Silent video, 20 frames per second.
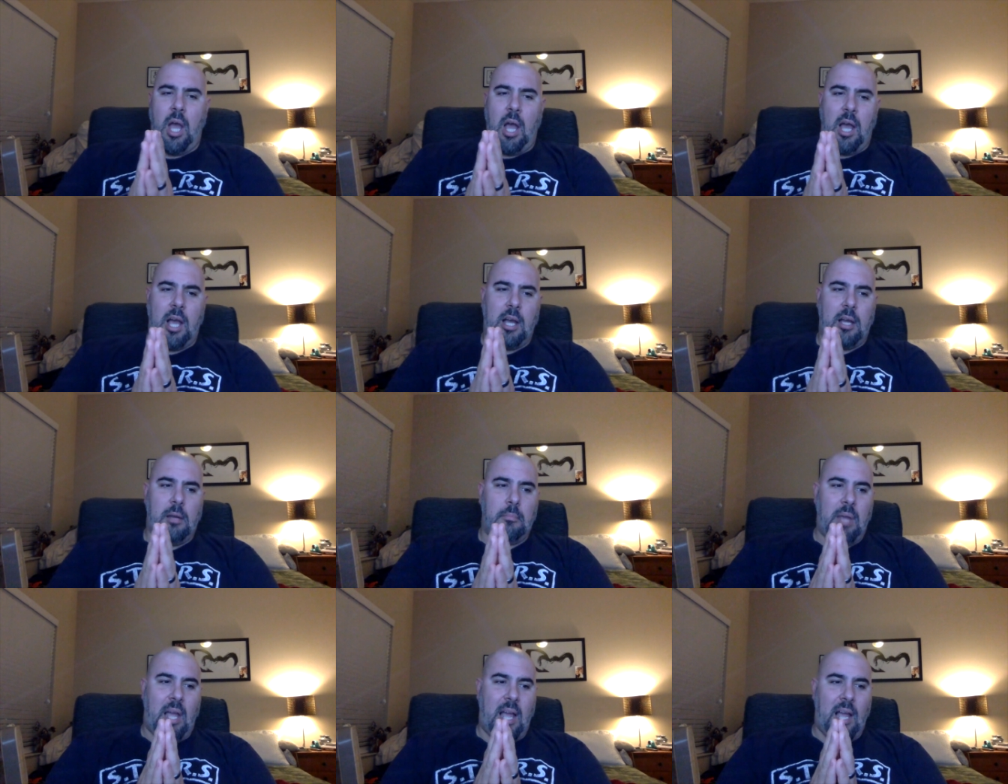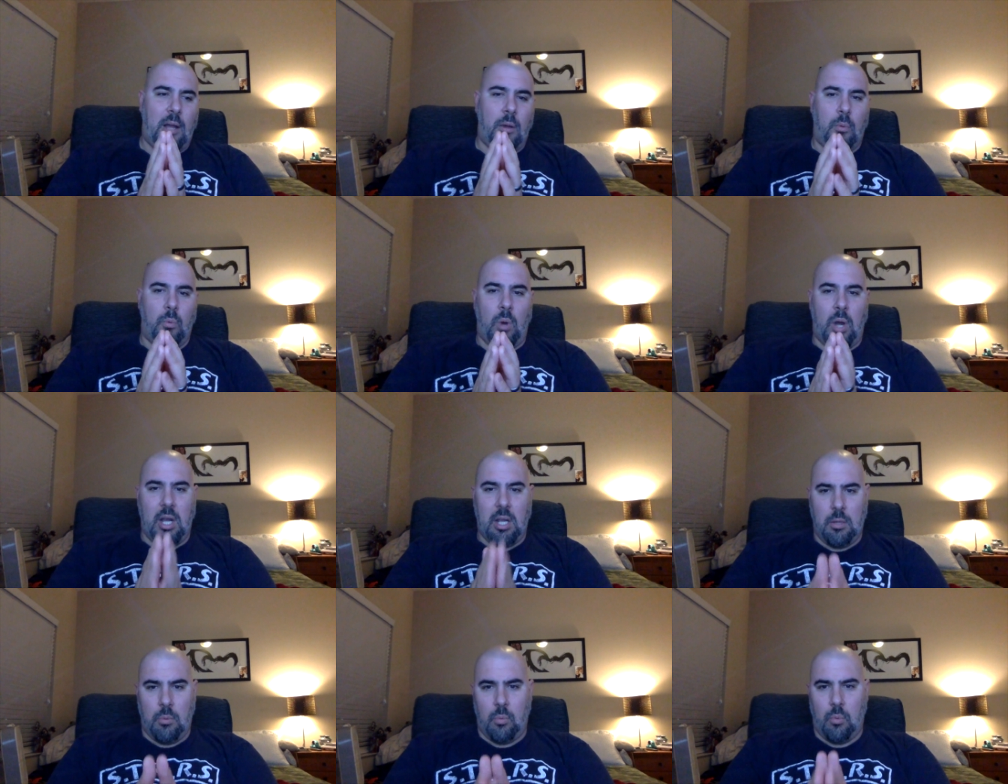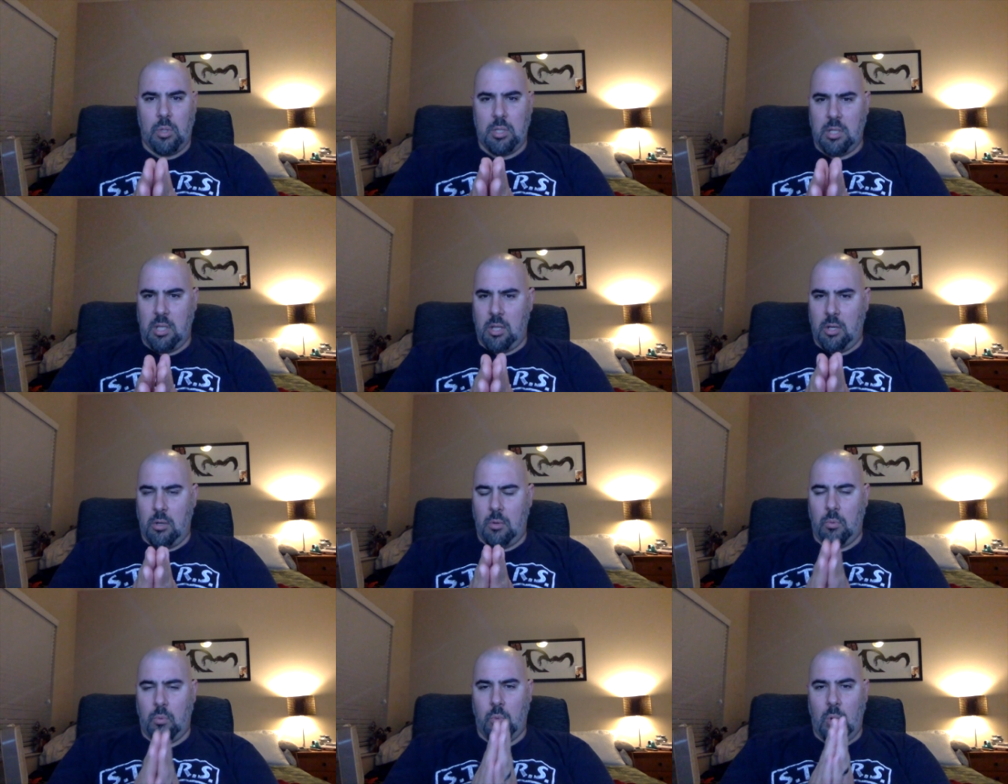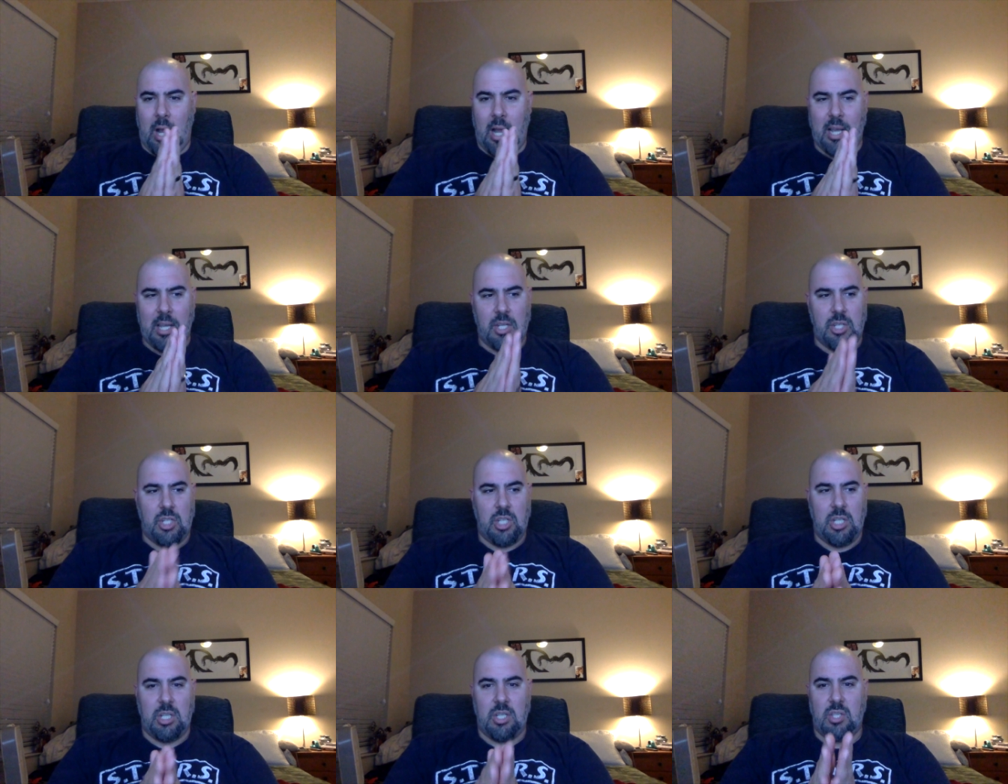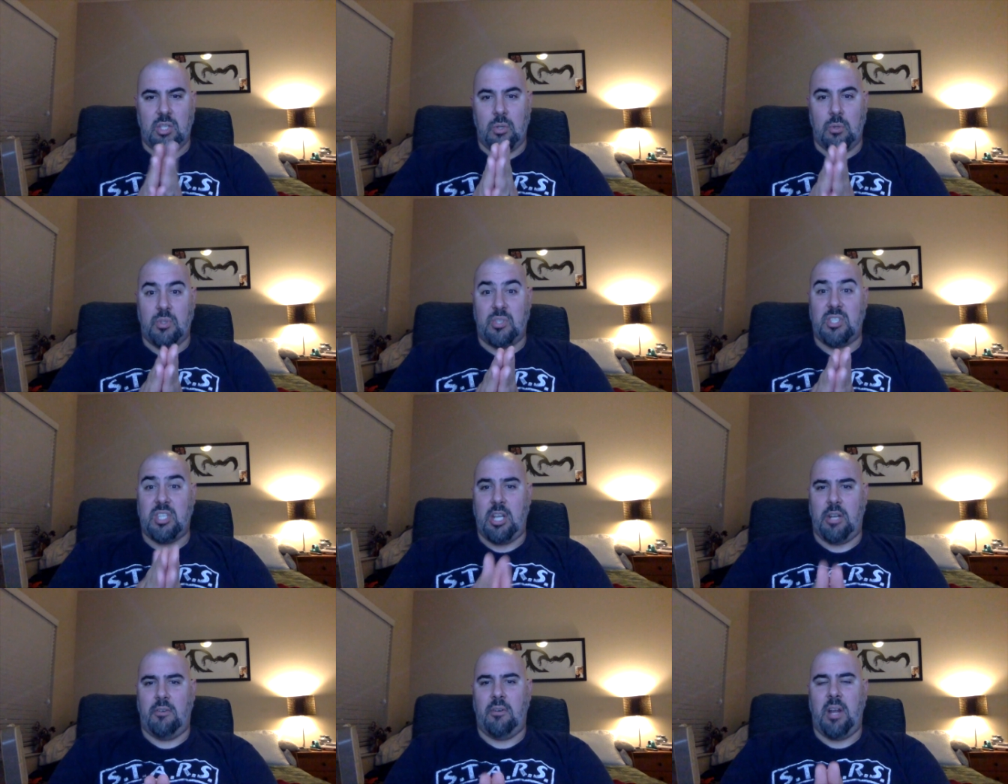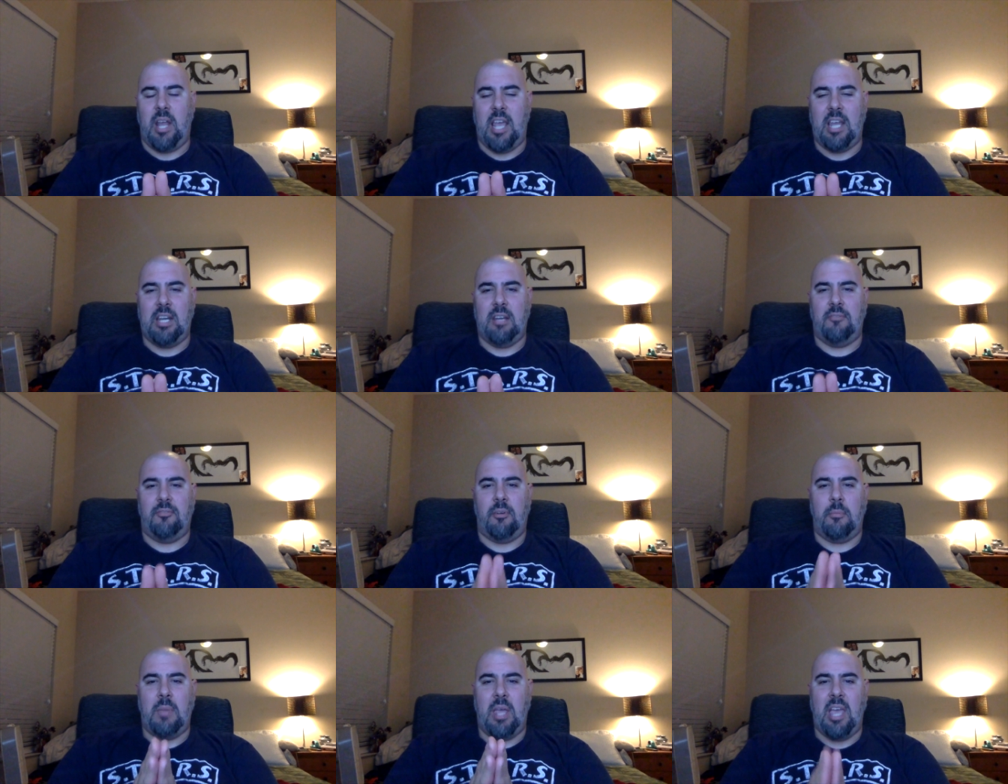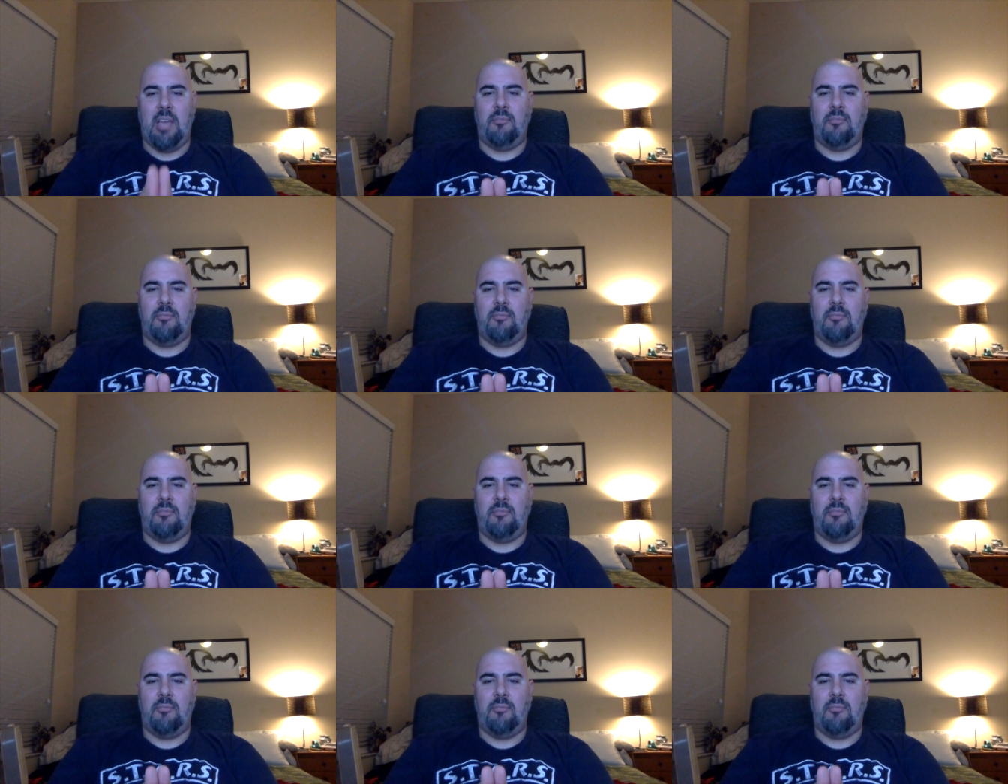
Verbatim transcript: um, how, why, what, you know, why she's so segregated from